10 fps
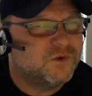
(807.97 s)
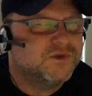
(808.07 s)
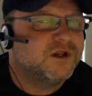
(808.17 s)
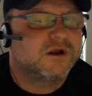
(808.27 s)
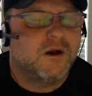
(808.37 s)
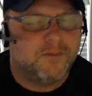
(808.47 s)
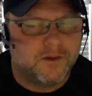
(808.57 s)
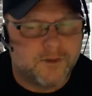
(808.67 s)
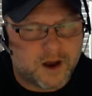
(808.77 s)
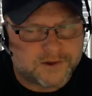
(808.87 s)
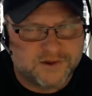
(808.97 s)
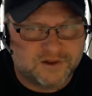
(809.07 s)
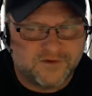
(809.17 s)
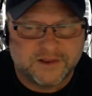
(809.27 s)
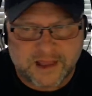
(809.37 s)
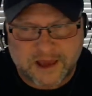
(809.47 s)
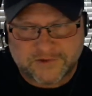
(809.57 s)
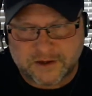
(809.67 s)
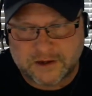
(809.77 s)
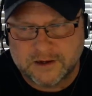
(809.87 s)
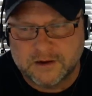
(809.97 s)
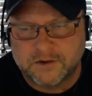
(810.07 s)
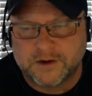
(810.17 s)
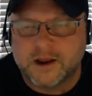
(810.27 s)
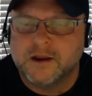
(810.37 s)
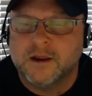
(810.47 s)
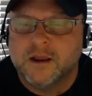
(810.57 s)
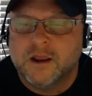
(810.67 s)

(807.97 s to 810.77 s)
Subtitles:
within a couple of bucks. It's fantastic, okay?